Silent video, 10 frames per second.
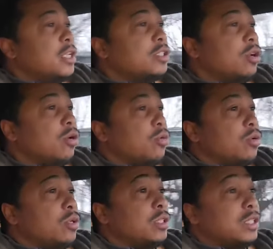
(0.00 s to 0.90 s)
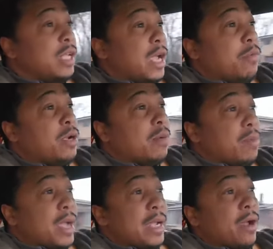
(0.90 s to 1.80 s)
So today we are
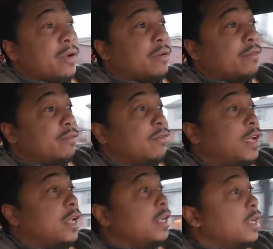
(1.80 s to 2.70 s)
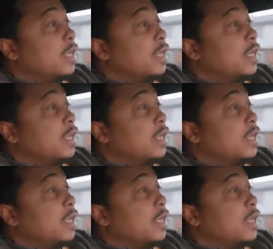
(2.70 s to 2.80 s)
back out in the vet,